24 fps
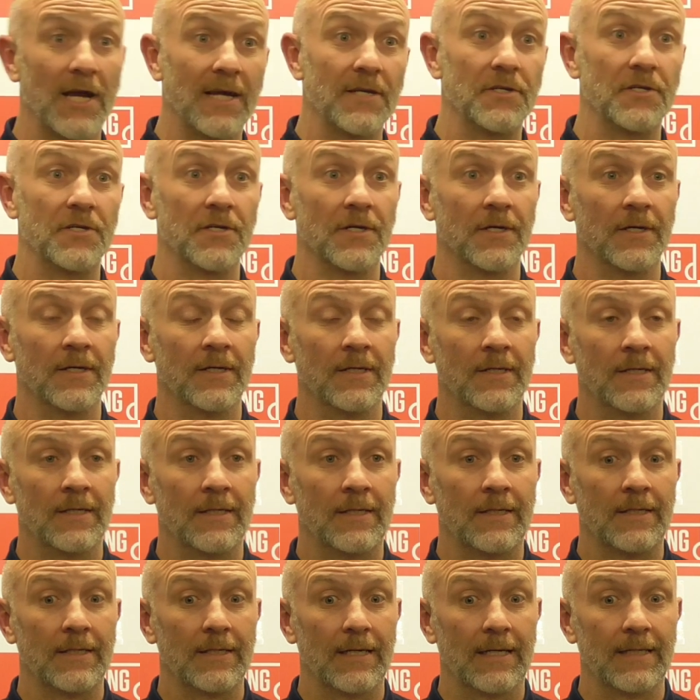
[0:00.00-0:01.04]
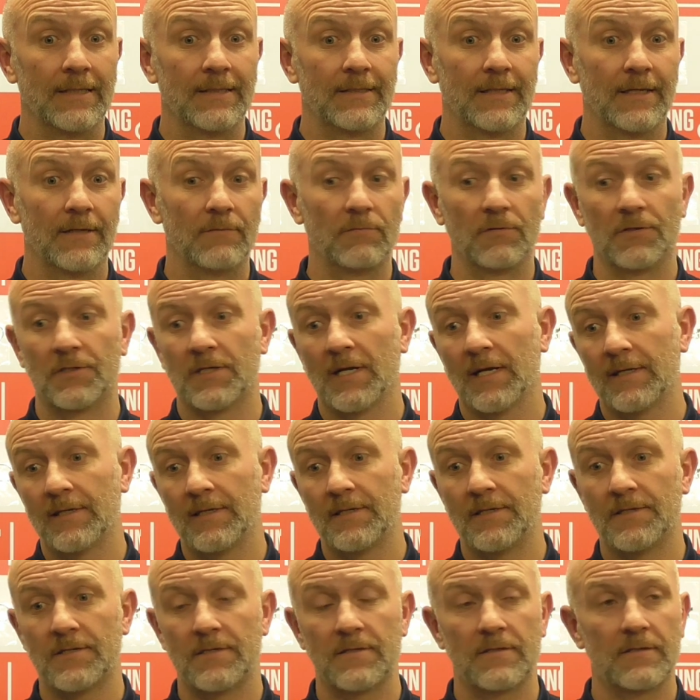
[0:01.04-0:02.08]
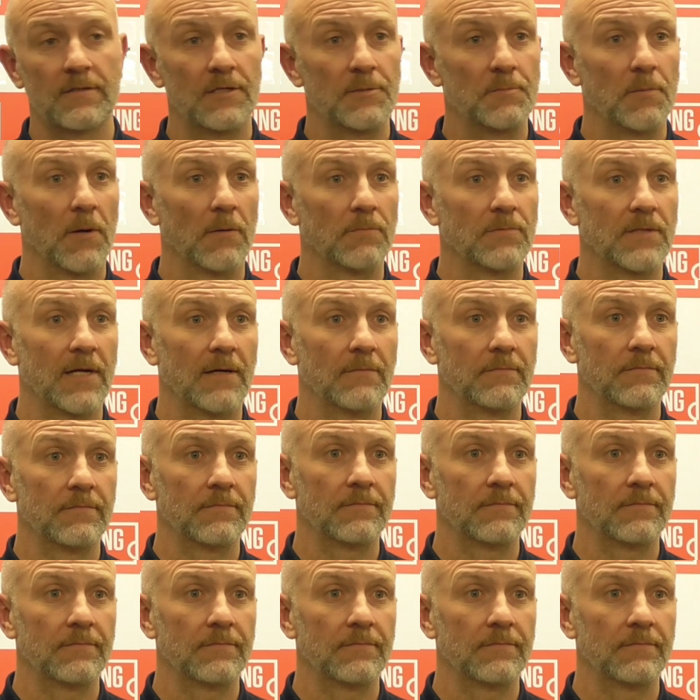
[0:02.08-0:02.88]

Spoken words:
change, and all of a sudden he's popped up